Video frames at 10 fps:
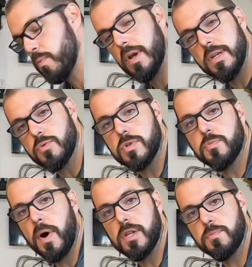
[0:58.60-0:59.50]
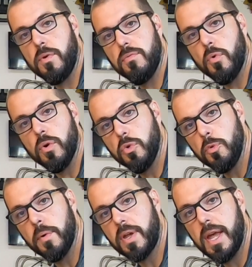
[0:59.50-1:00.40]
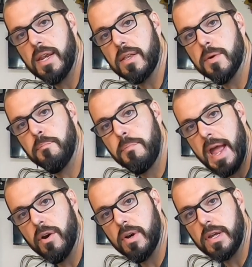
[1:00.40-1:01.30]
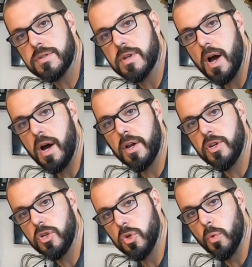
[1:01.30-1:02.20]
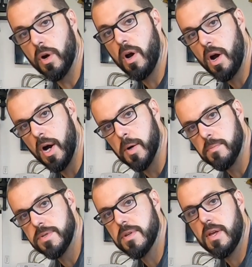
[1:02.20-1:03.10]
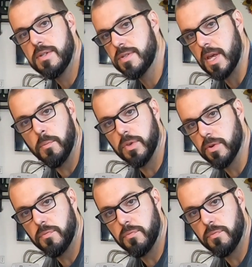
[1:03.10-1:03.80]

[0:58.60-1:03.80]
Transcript: what is responsible for lubricating the bearings on your hubs. Same with the